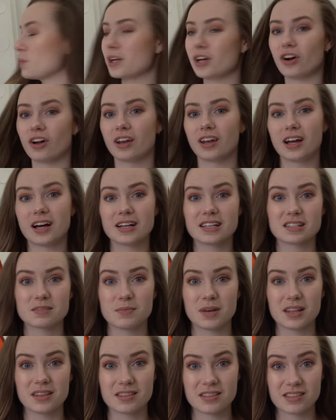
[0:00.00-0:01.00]
we got last
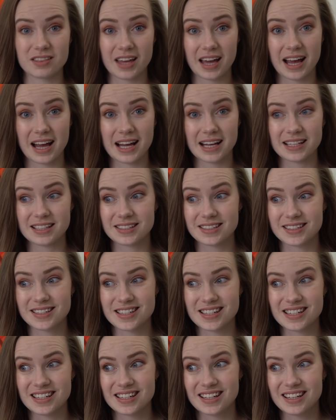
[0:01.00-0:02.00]
month,
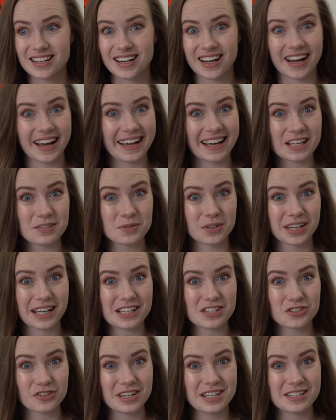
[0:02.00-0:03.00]
and I guess we're gonna
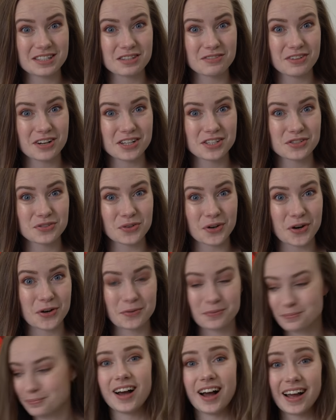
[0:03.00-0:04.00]
get straight into the first
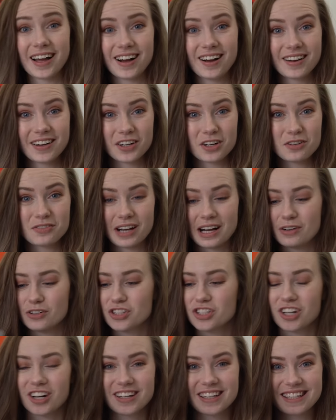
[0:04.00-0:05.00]
throw. I can't get over how
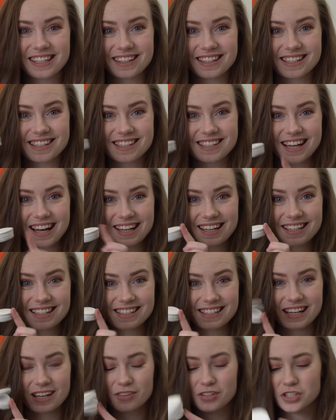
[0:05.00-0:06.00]
chunky this stack
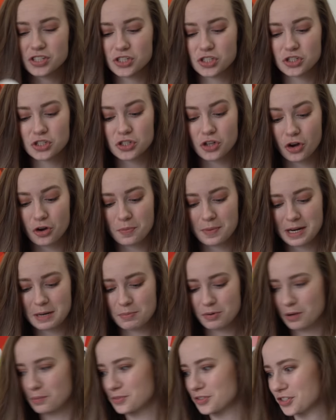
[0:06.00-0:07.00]
is now. There's so many
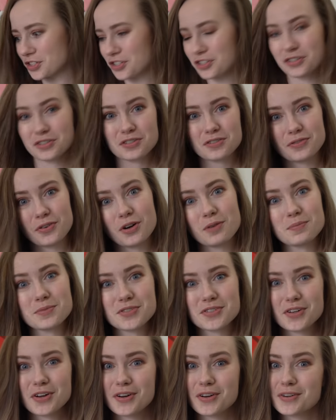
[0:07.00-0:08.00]
prompts to choose from,
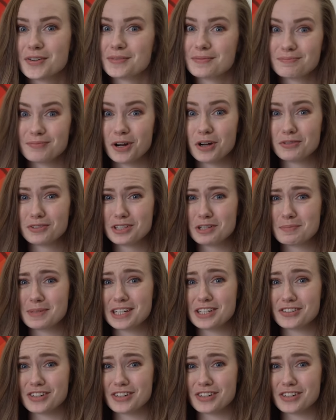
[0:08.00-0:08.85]
so hopefully it'll be